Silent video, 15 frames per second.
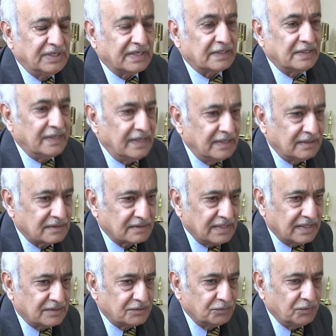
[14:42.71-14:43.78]
declare
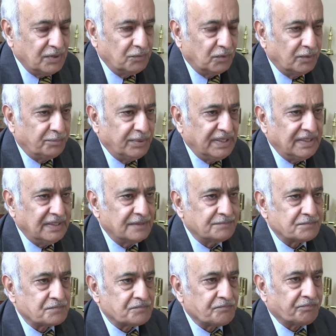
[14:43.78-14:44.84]
that we would be
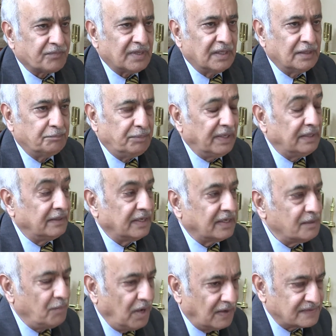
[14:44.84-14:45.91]

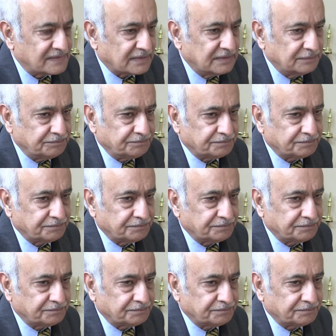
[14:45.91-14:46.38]
building a mosque.